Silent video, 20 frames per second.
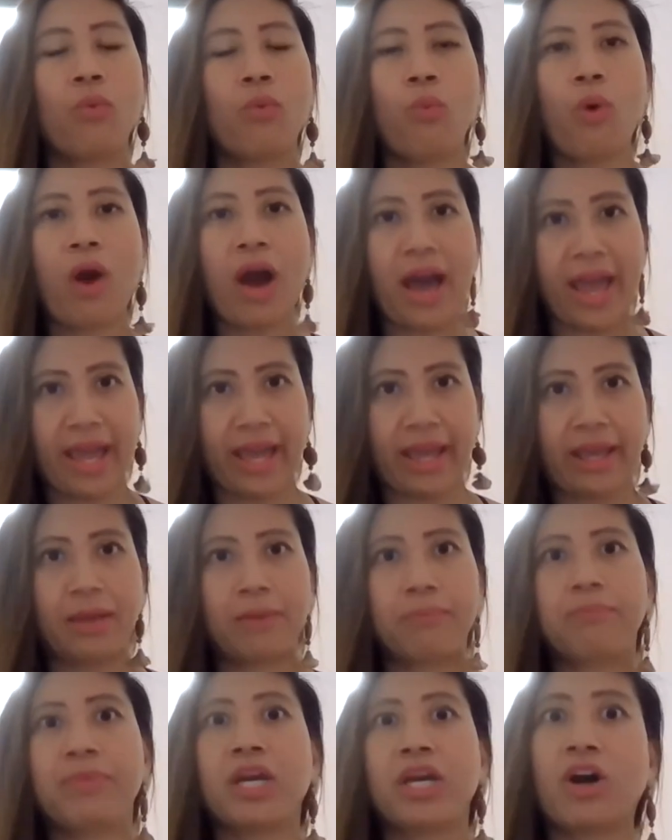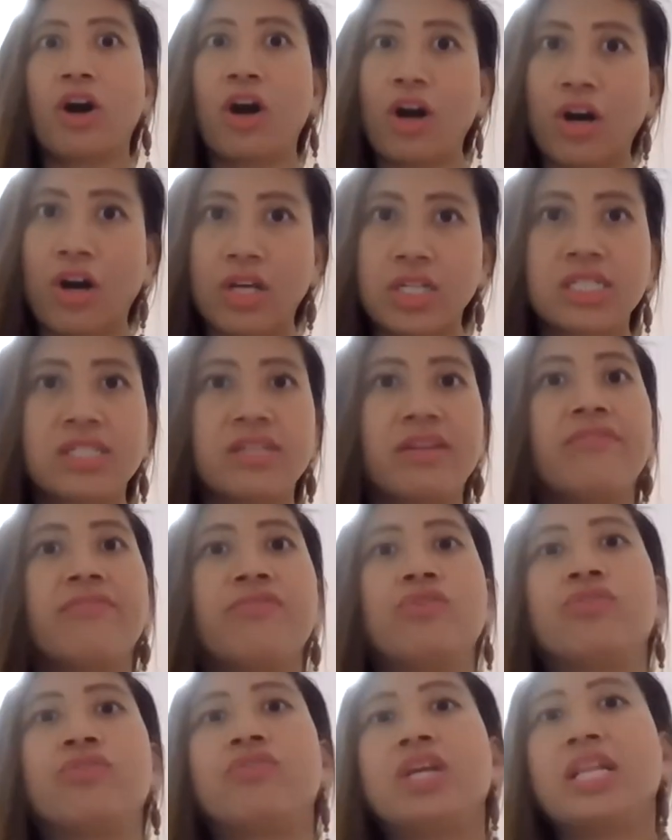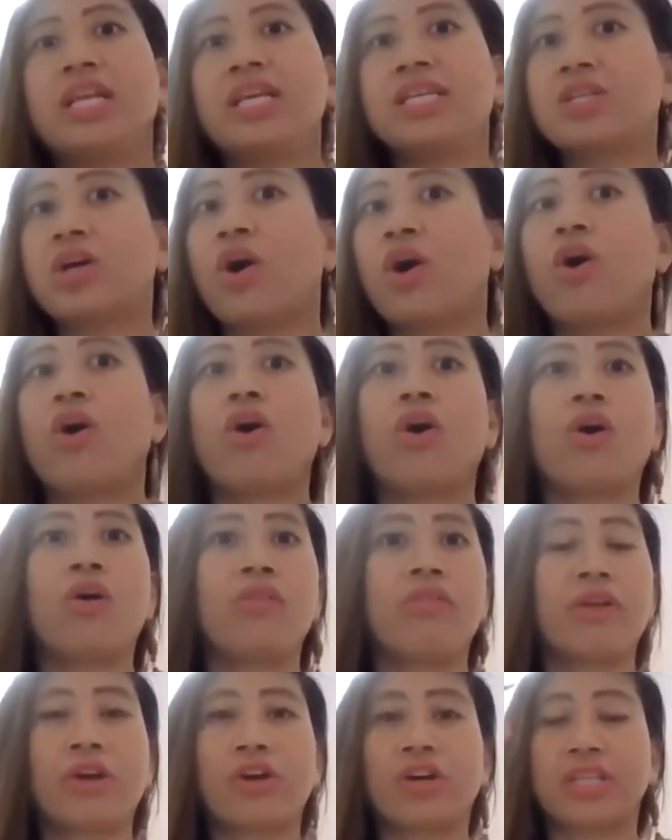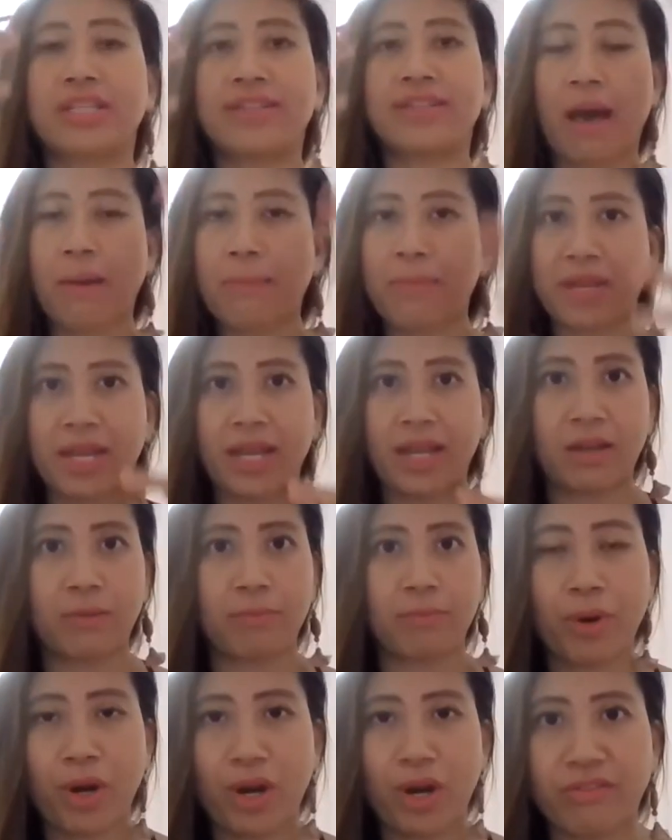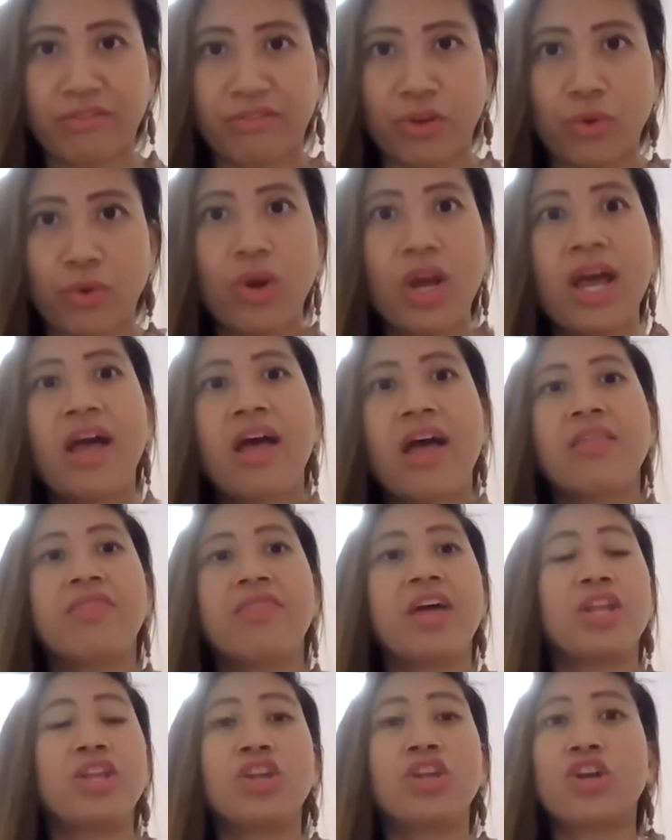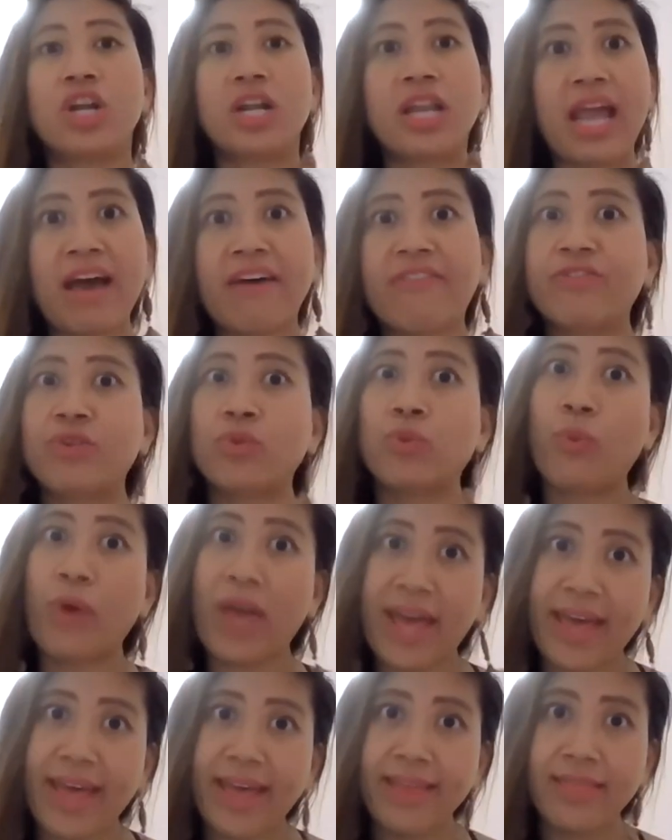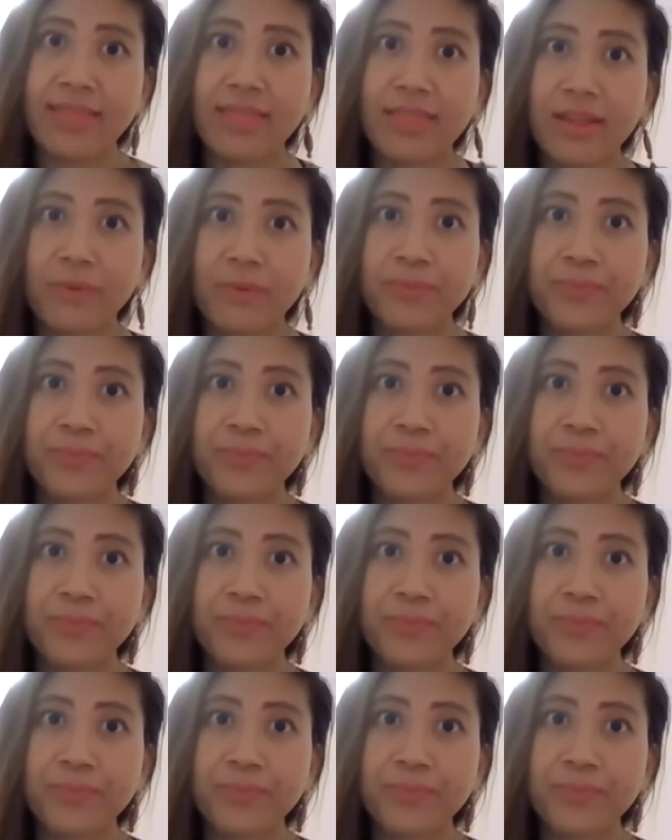Why? Because if you release all the contaminated part of you, then you're left with